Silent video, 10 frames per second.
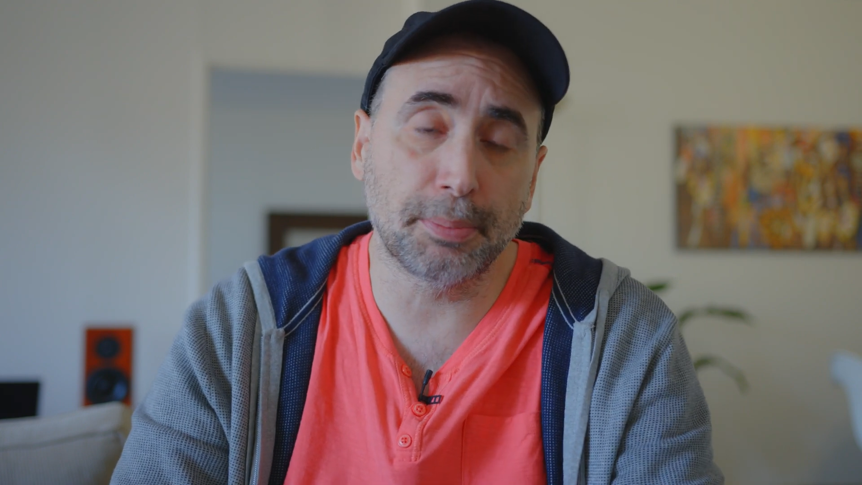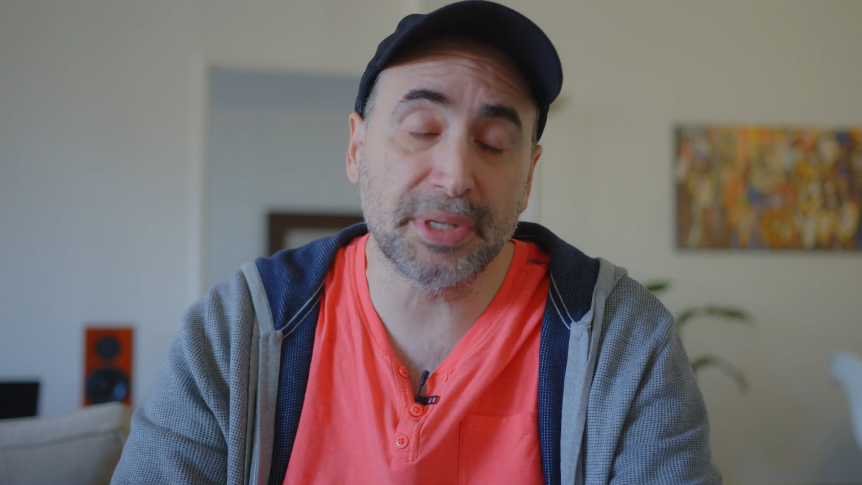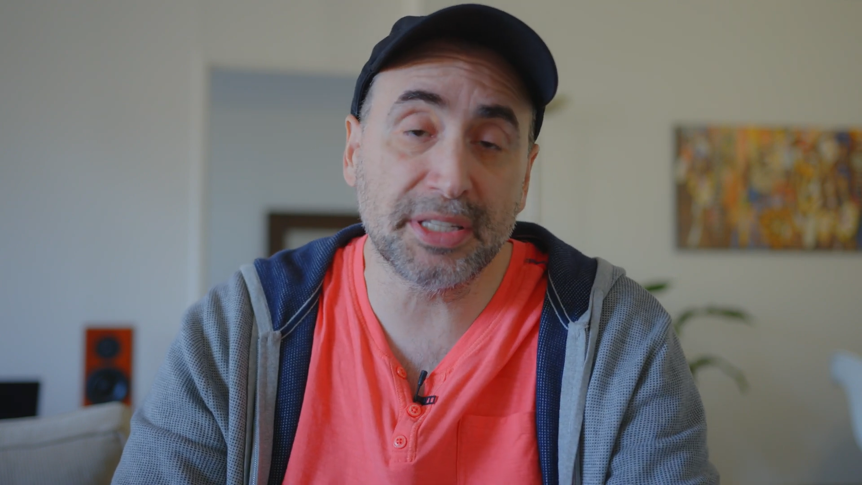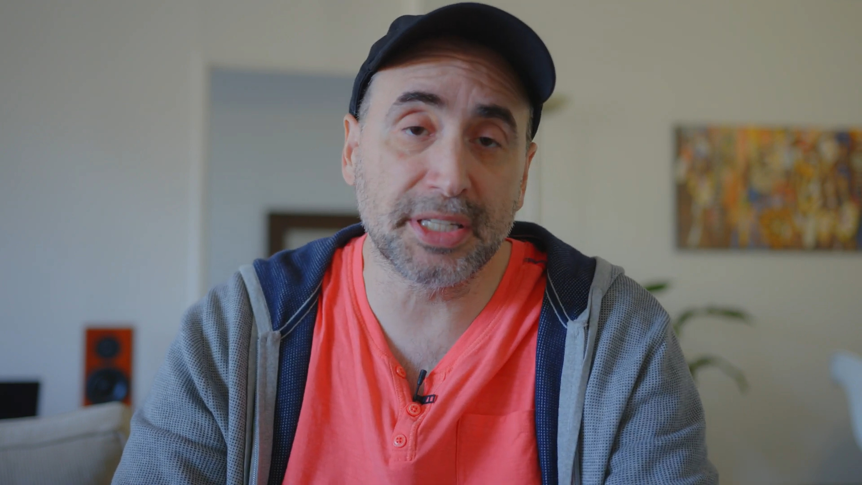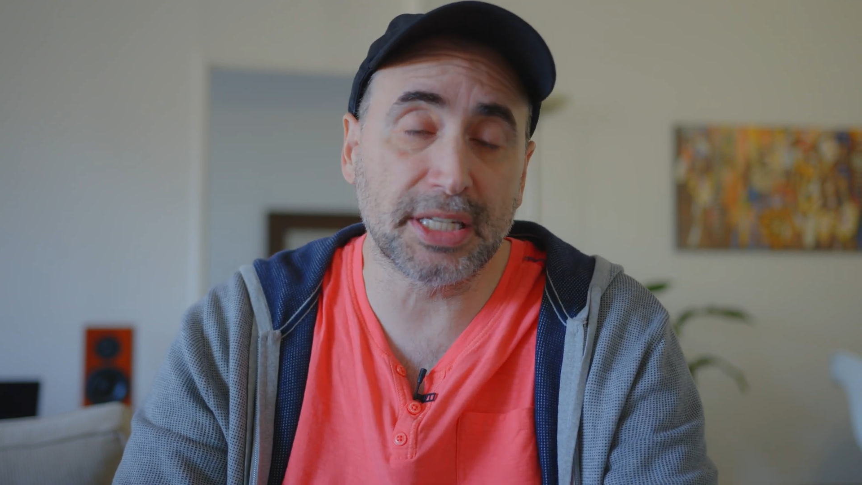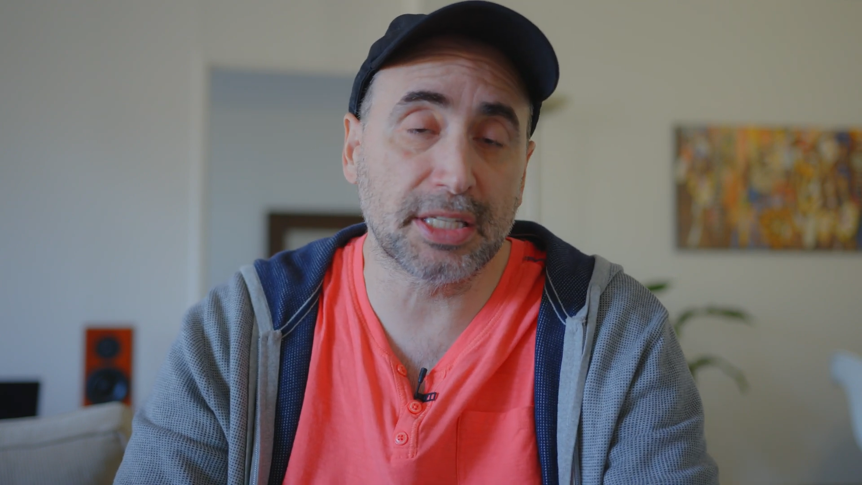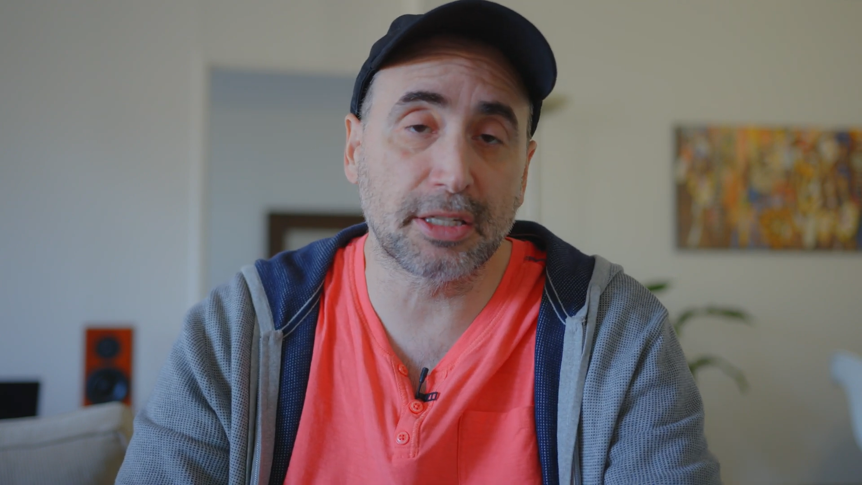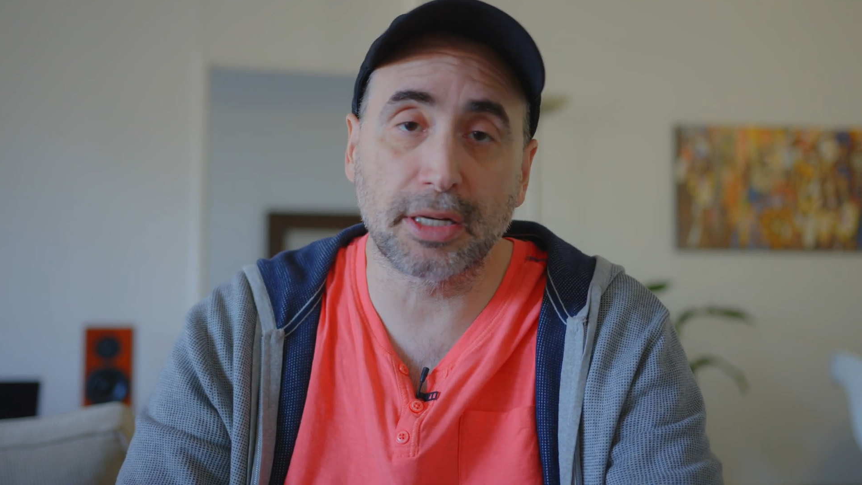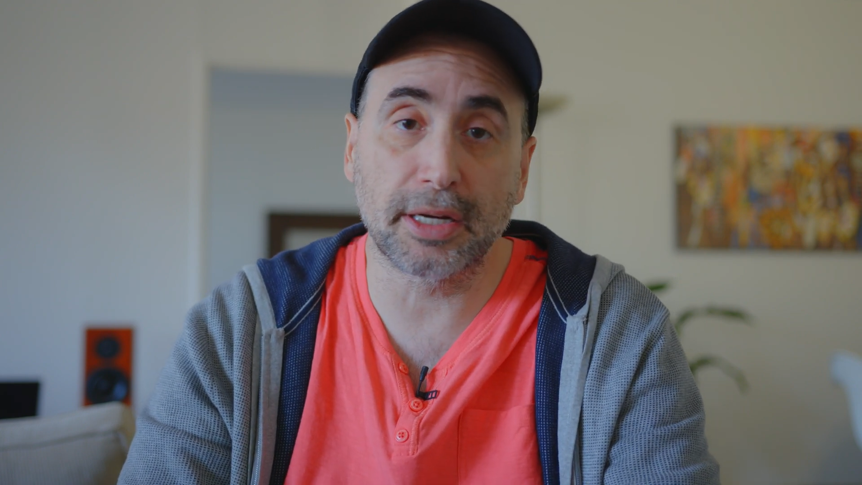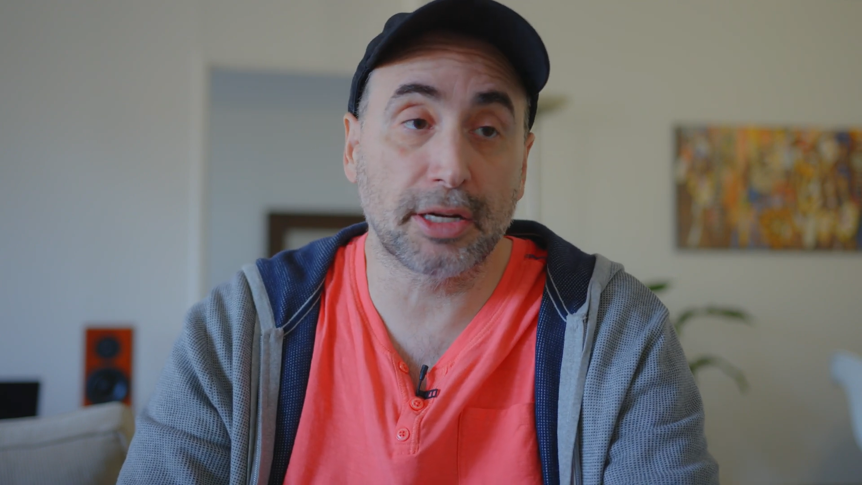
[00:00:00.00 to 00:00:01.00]

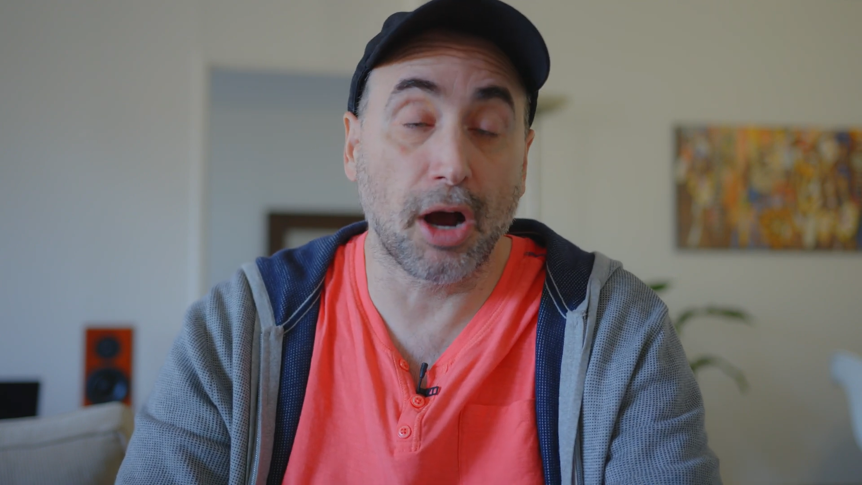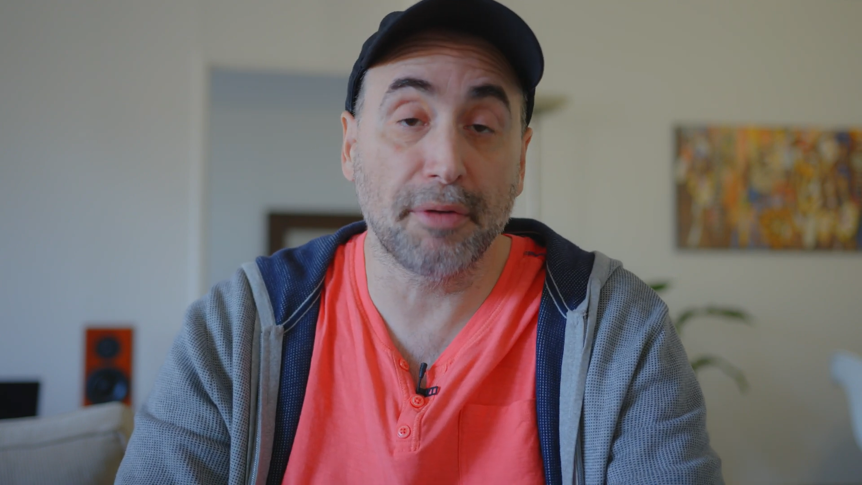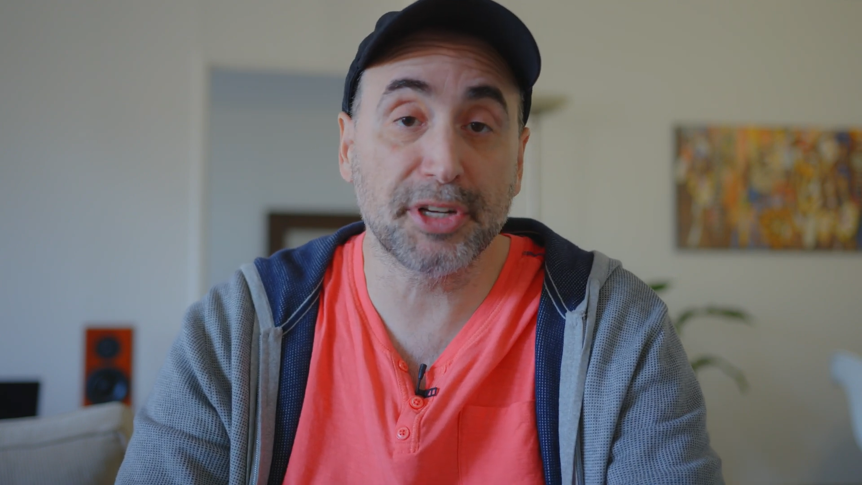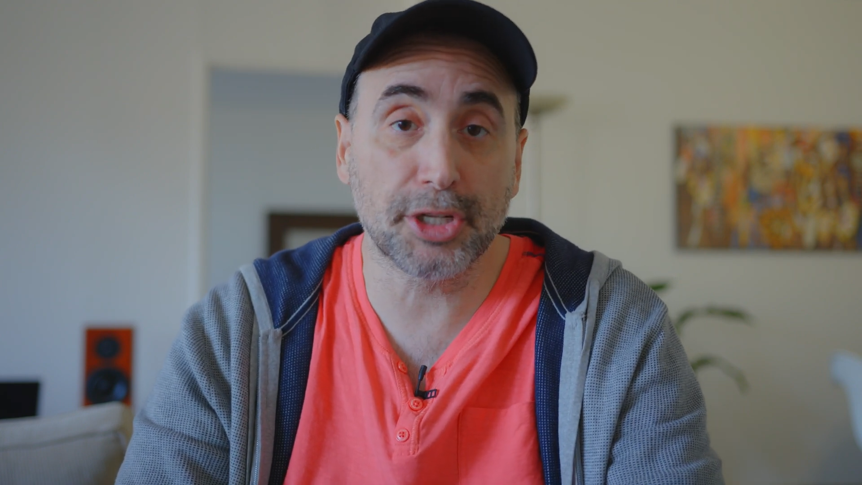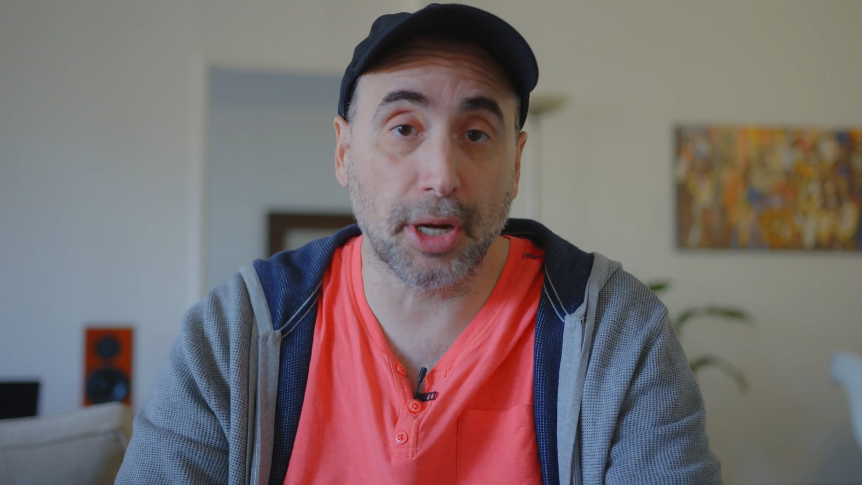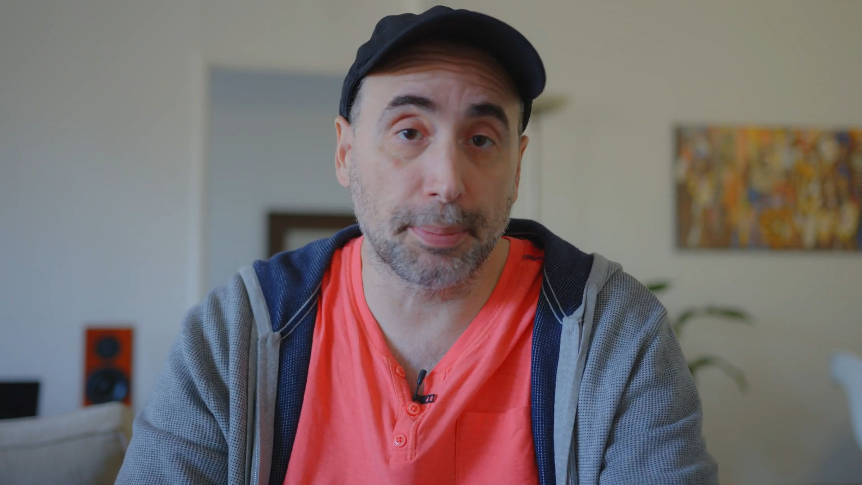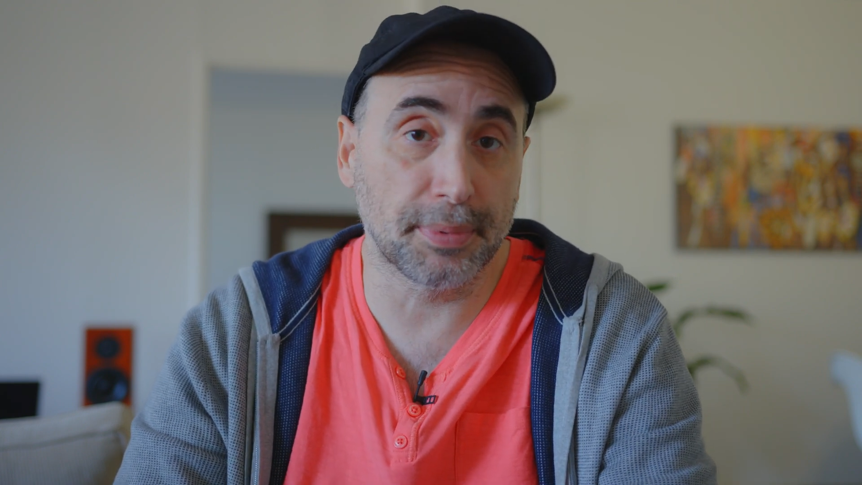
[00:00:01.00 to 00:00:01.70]
business, coffee shop,